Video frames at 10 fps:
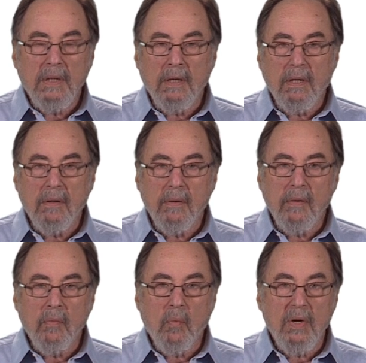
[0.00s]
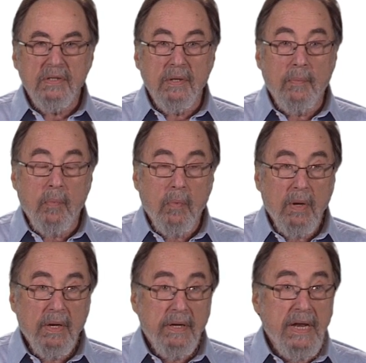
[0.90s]
uh, was the
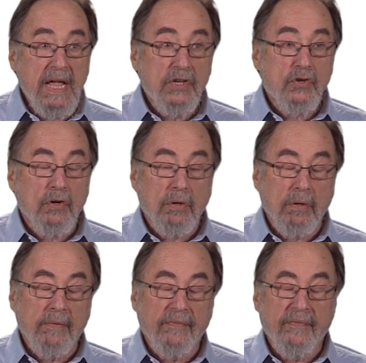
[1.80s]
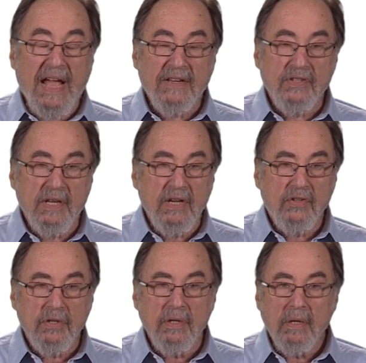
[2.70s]
nature of
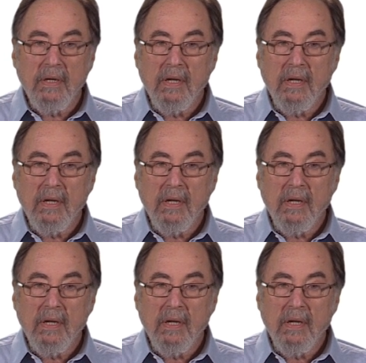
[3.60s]
vaccination